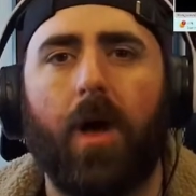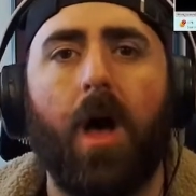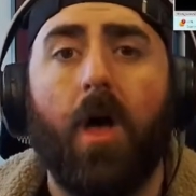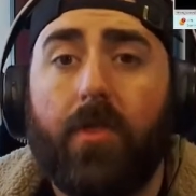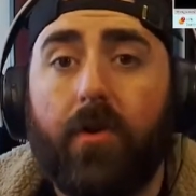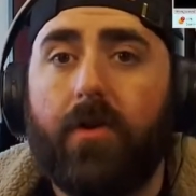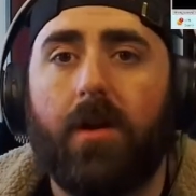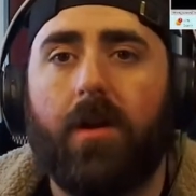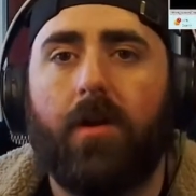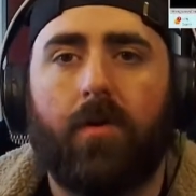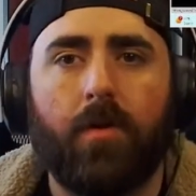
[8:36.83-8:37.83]
other
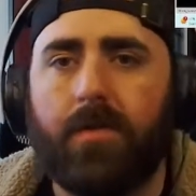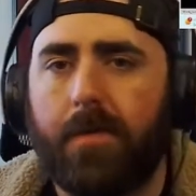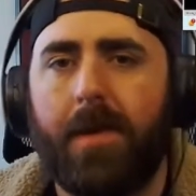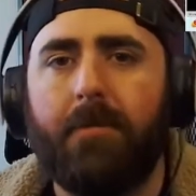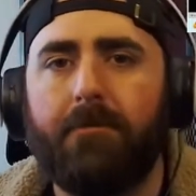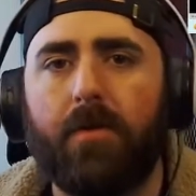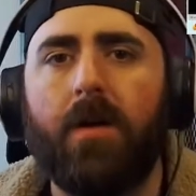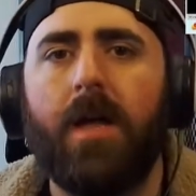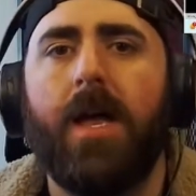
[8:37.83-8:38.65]
groups of people.